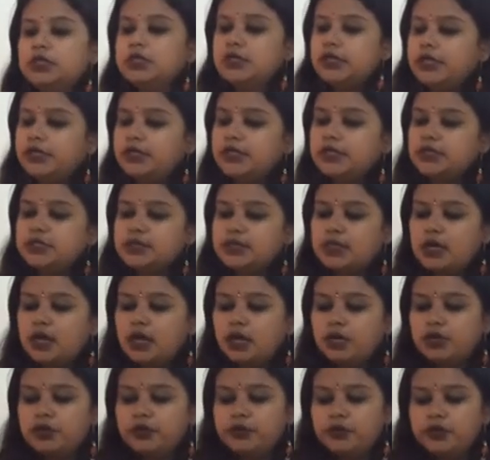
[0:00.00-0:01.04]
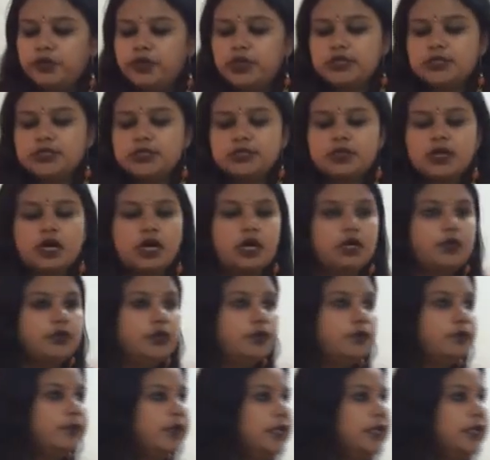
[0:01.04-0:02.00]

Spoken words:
that is R2 is R2